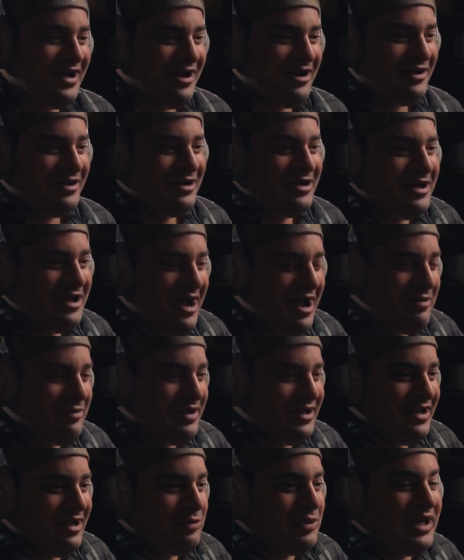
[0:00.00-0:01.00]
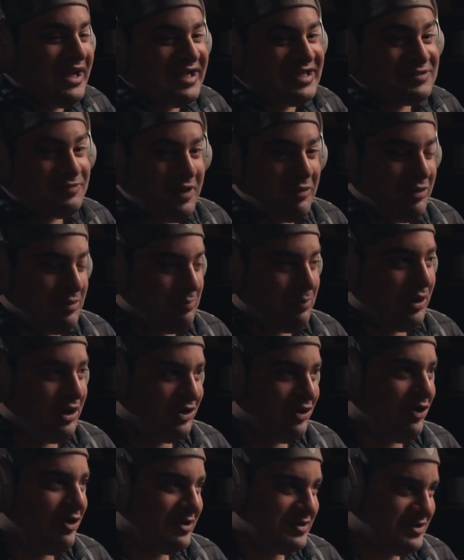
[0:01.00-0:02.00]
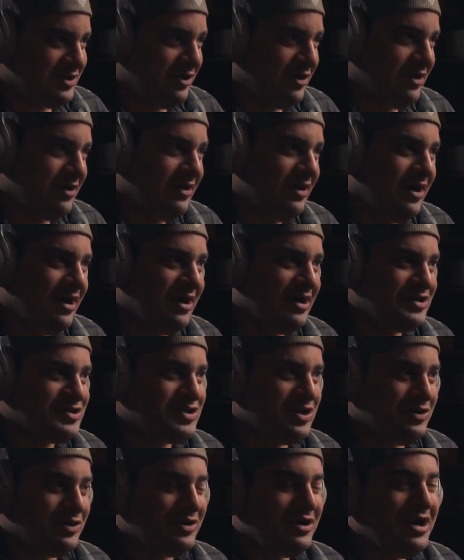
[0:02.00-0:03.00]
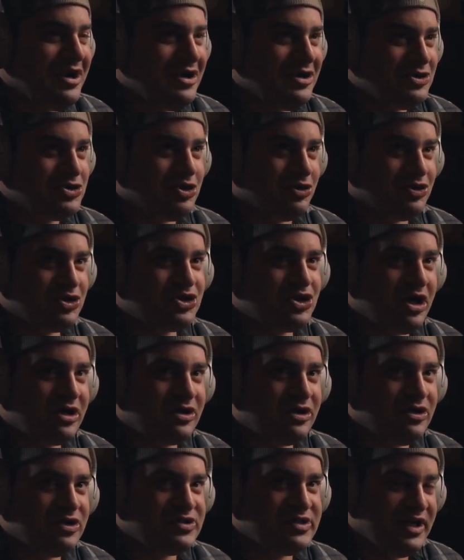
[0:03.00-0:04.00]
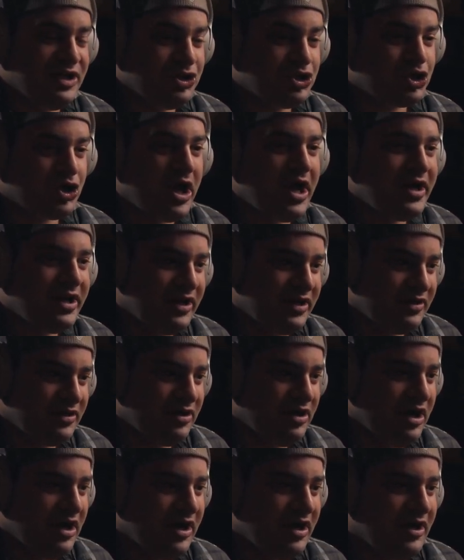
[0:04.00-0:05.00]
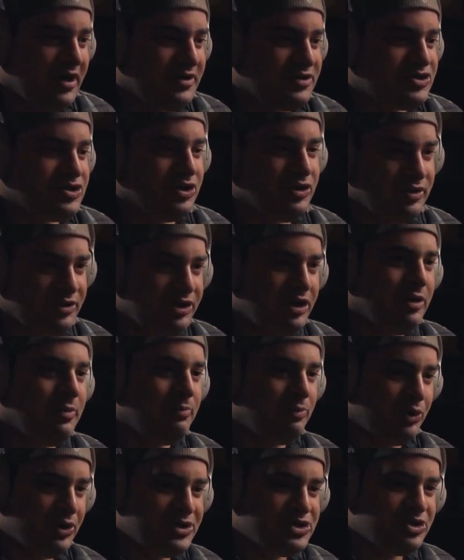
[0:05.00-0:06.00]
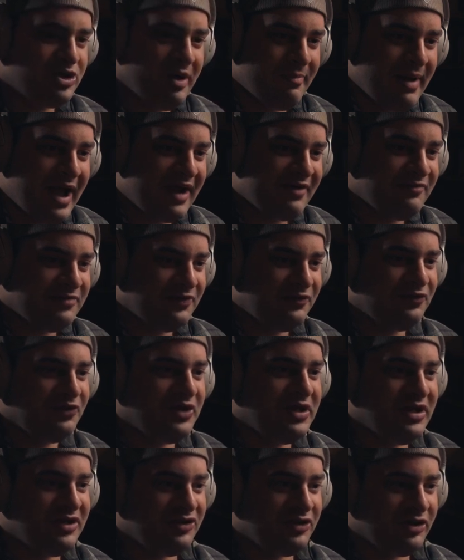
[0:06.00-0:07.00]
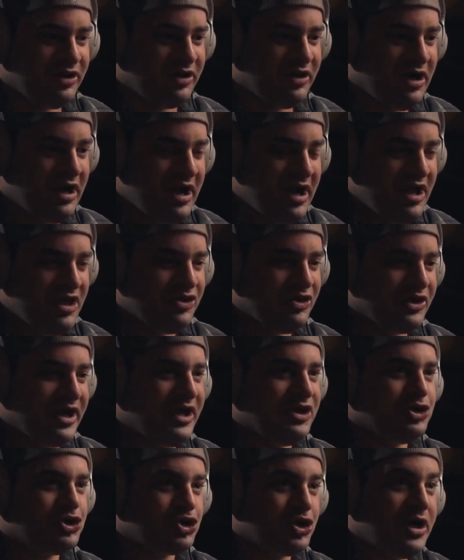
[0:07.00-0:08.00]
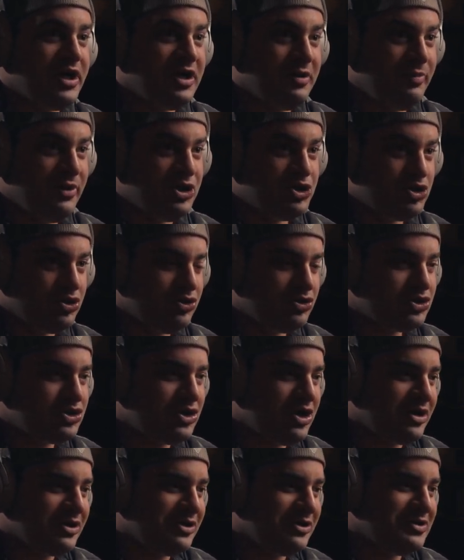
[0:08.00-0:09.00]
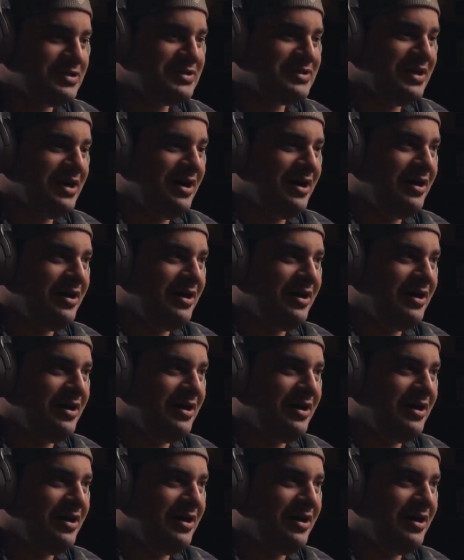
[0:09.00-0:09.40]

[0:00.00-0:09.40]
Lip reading: I mean, we can explain what bird dogs are. So drill instructors in training. So Marines who come back from the fleet, they're getting trained to be drill instructors.